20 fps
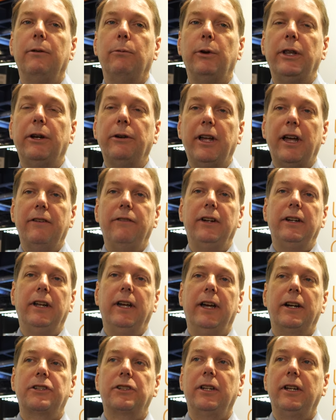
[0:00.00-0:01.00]
without having to
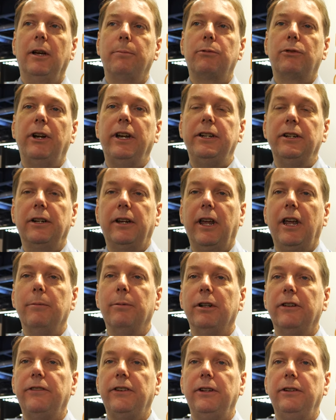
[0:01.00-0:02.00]
actually upgrade your
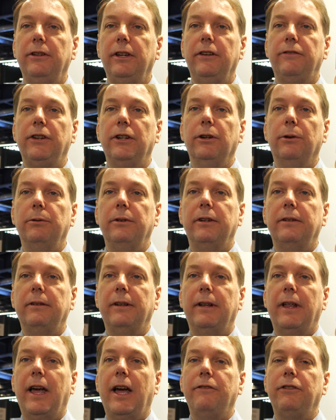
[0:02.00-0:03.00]
cable if you don't
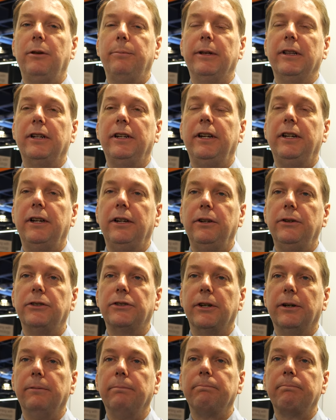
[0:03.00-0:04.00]
have the ability to do
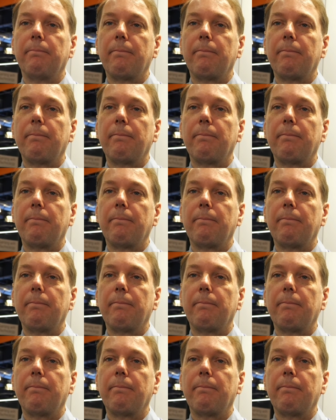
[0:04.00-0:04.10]
so.